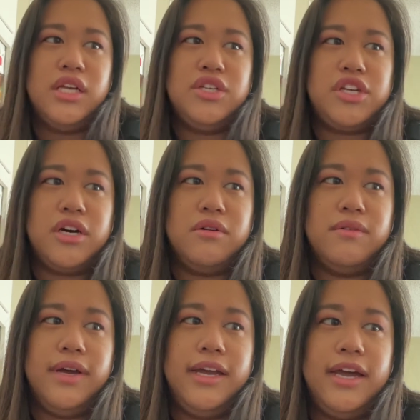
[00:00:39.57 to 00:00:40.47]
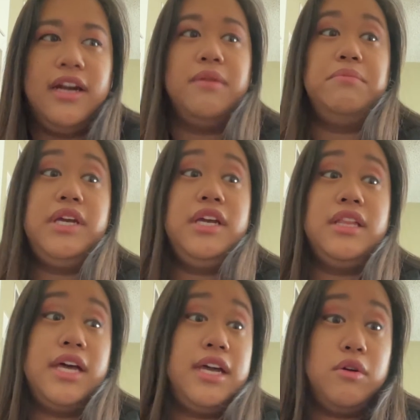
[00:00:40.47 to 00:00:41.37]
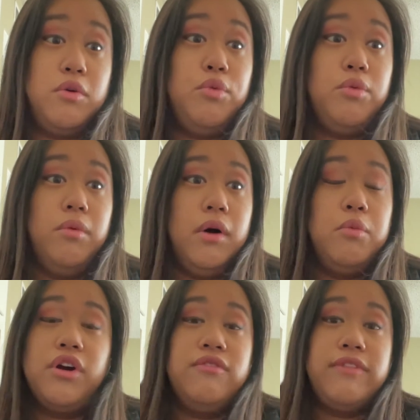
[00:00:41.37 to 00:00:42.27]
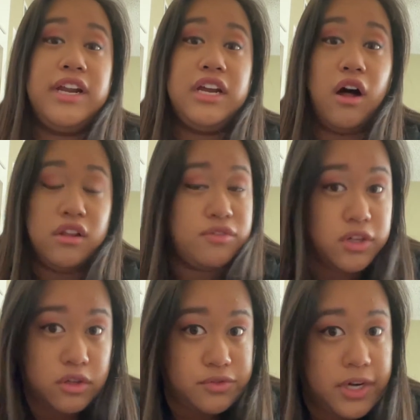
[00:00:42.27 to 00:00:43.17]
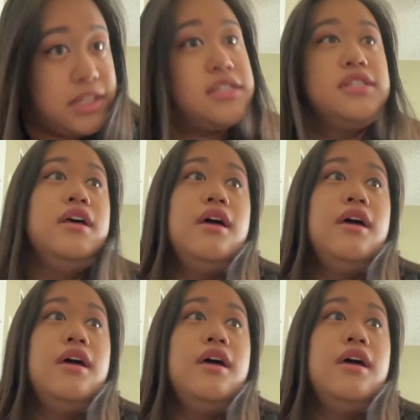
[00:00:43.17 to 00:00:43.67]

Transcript: So it ended up being like, we're inviting all of our close friends